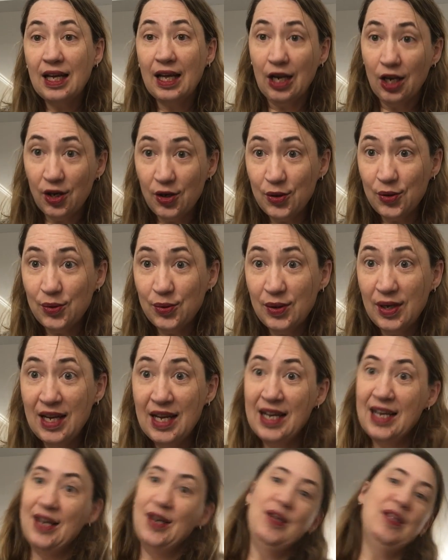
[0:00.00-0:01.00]
Hello,
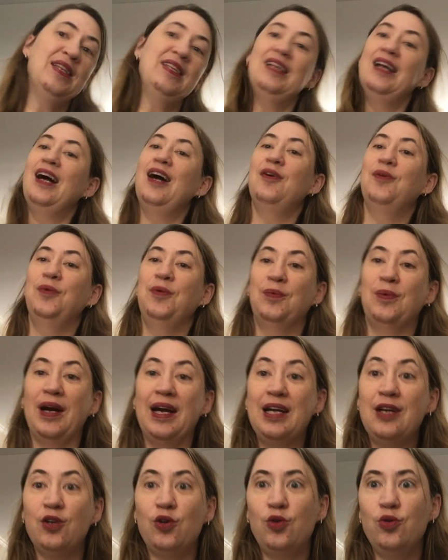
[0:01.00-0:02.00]

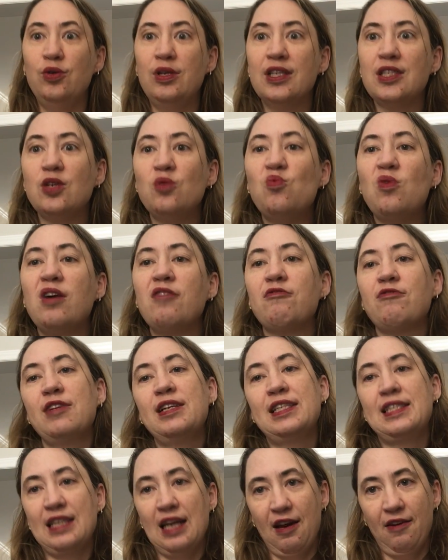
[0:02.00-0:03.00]
right? Who doesn't want
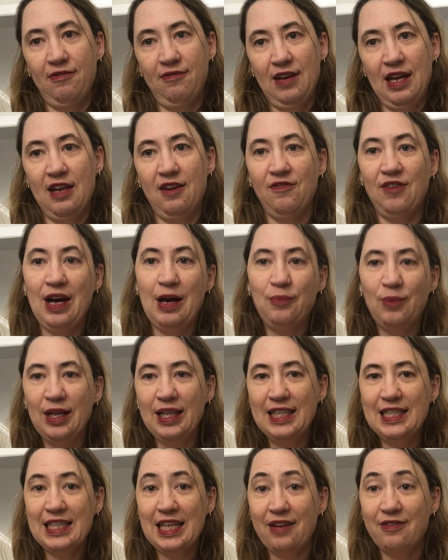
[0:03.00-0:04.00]
free stuff? And if I'm
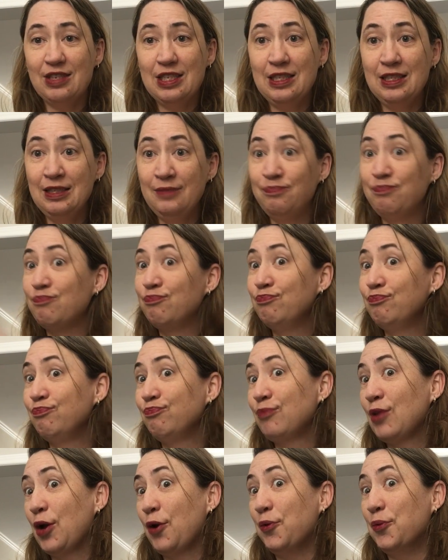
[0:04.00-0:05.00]
willing to give it,
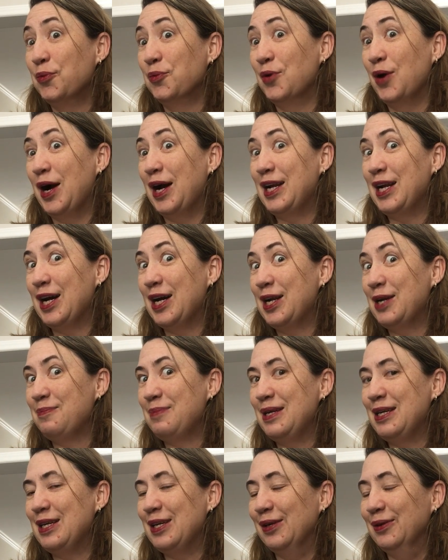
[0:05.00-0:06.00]
why not it
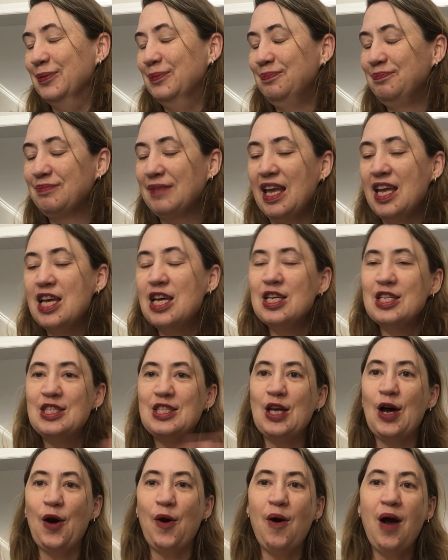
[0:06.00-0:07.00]
be you?
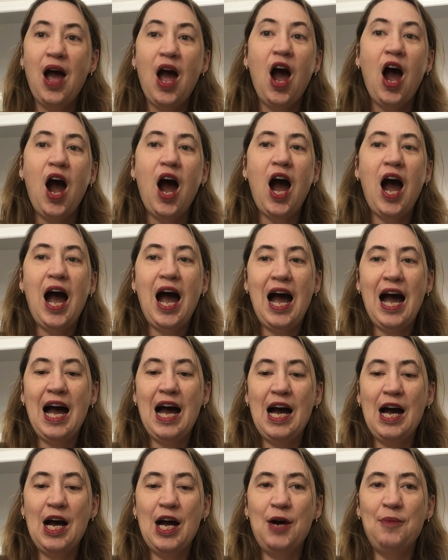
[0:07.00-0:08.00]
So
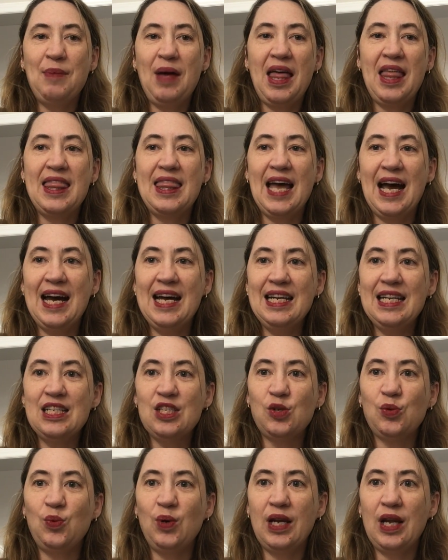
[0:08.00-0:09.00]
that
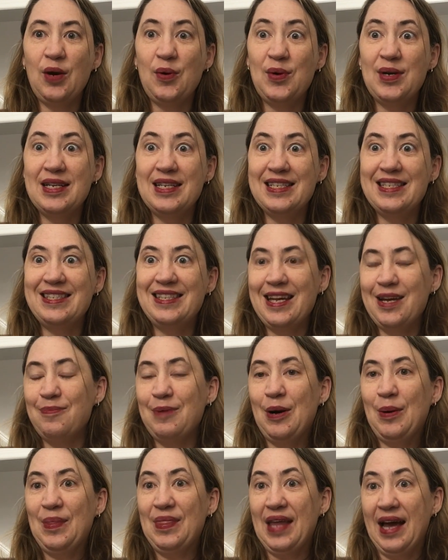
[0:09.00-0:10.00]
is what I wanted to say
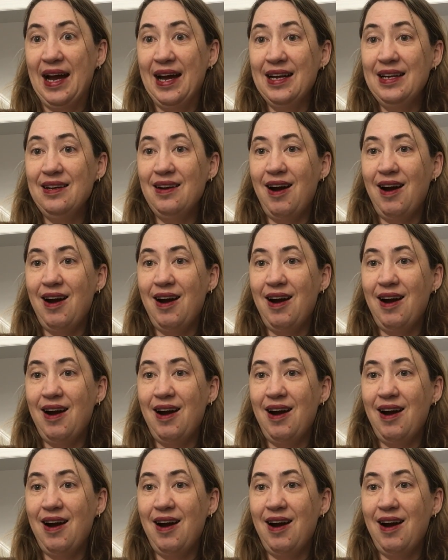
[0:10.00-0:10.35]
about that.